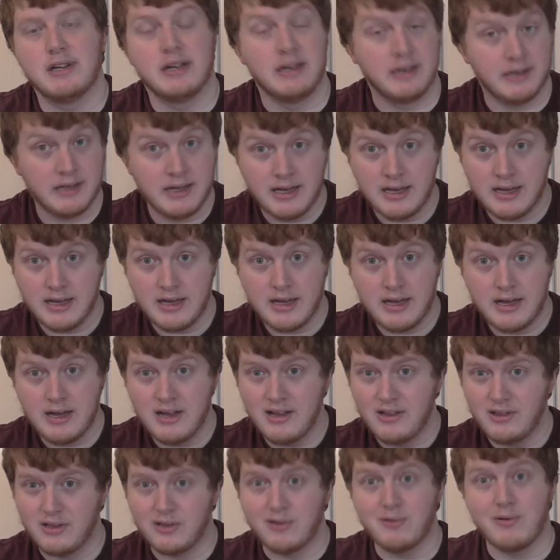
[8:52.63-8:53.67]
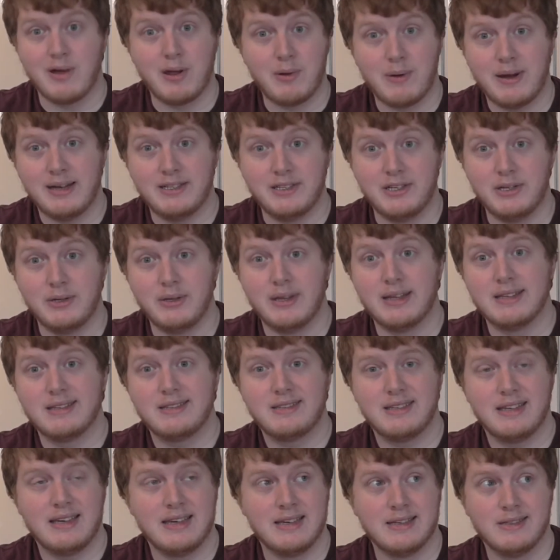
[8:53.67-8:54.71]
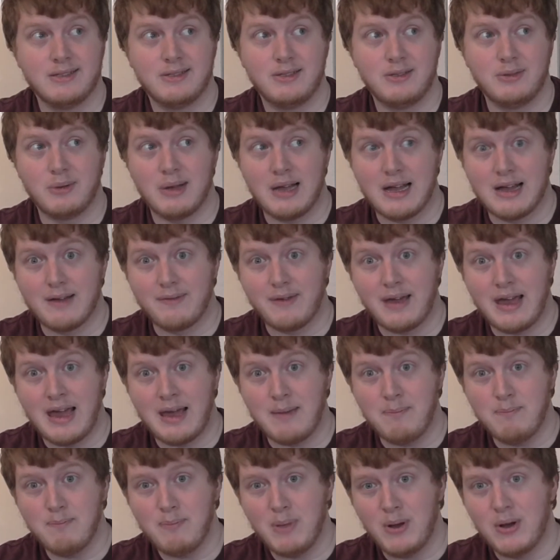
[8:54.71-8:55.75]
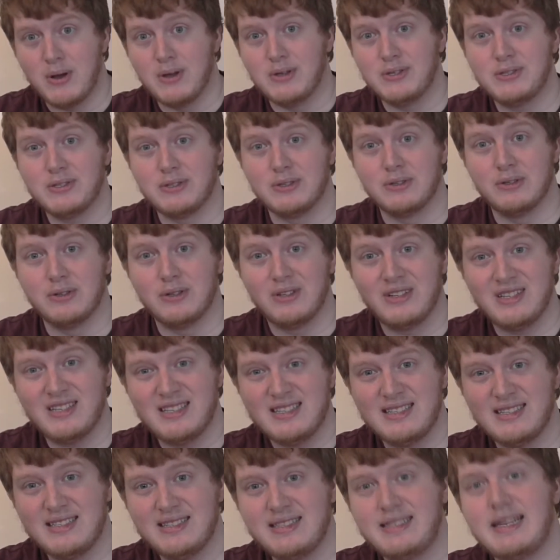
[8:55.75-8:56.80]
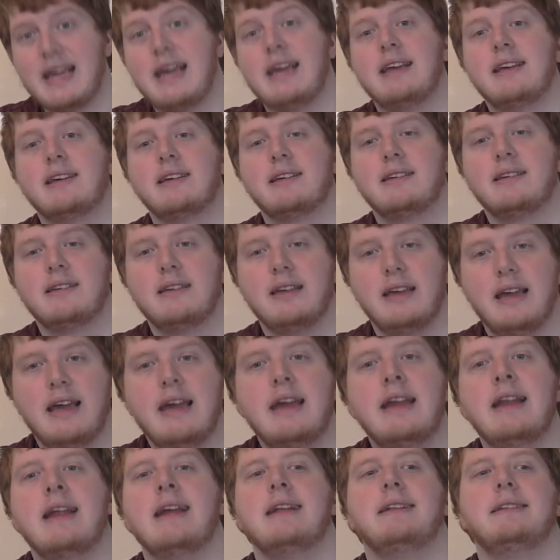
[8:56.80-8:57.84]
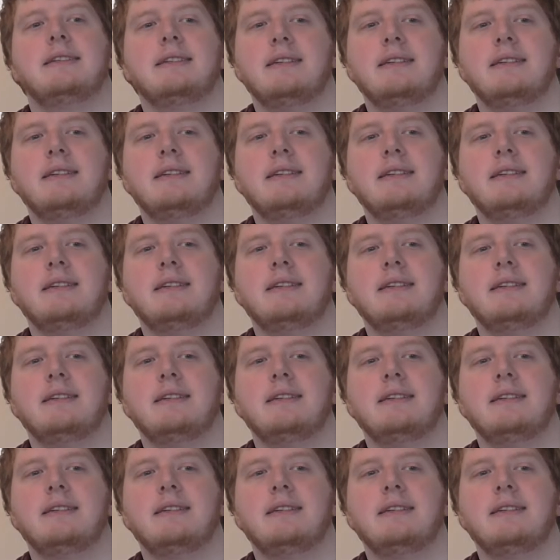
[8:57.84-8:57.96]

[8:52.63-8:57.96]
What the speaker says: And the great way to do this is to have a personal stake in it.